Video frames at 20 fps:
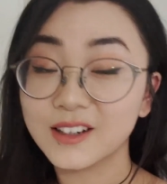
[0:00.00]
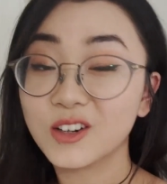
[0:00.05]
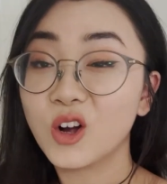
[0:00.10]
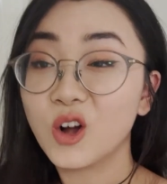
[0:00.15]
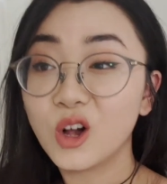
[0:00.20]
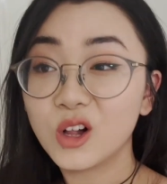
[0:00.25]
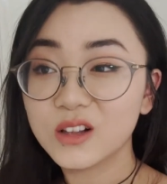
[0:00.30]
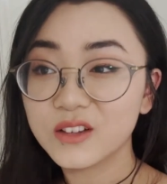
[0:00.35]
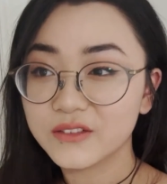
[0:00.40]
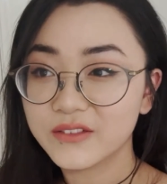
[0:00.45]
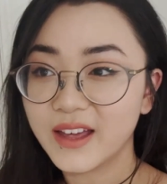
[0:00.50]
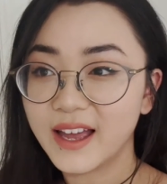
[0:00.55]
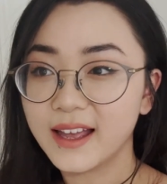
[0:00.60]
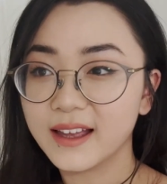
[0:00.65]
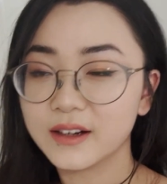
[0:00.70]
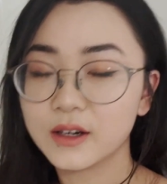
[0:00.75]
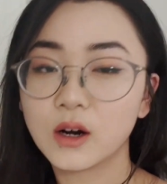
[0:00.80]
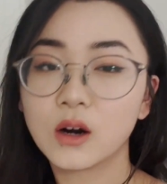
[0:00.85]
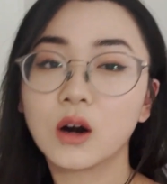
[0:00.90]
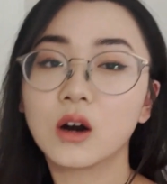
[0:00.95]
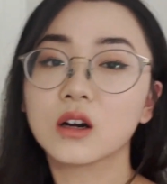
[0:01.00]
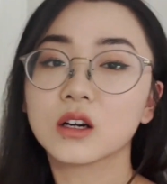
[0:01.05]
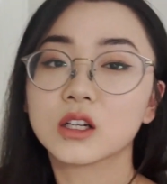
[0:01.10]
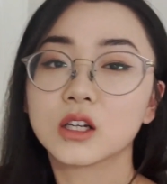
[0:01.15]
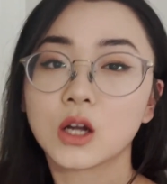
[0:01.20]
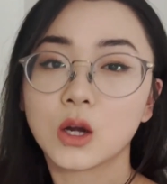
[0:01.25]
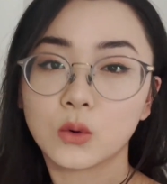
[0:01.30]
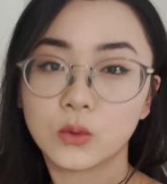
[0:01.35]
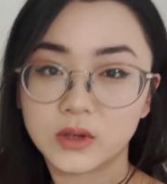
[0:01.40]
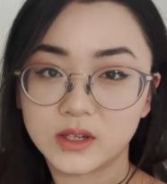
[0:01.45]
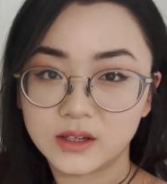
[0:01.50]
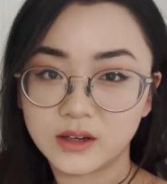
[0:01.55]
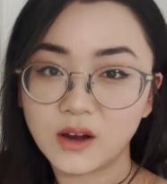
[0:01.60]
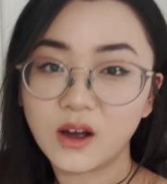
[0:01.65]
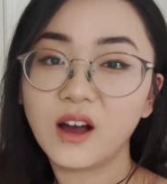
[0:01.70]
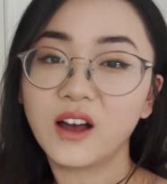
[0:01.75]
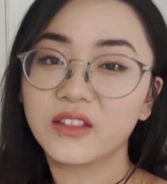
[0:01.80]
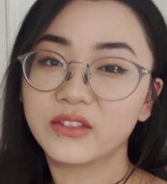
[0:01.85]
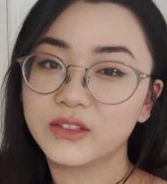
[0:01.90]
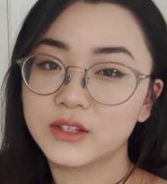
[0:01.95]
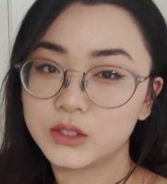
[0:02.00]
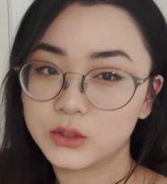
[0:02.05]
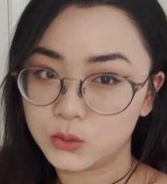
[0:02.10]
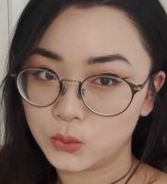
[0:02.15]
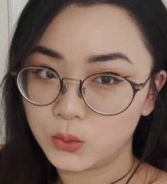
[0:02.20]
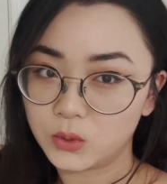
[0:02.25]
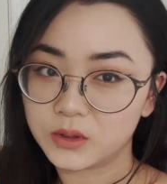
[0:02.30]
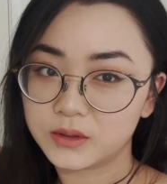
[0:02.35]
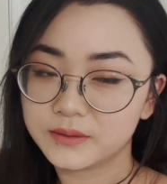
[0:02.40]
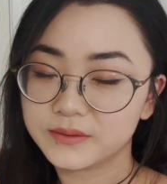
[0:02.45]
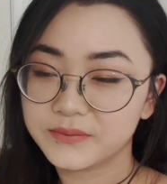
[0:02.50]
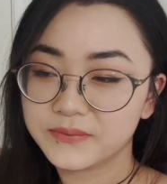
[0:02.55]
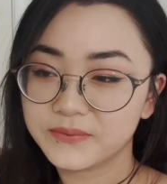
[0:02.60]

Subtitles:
all of that are going on the store.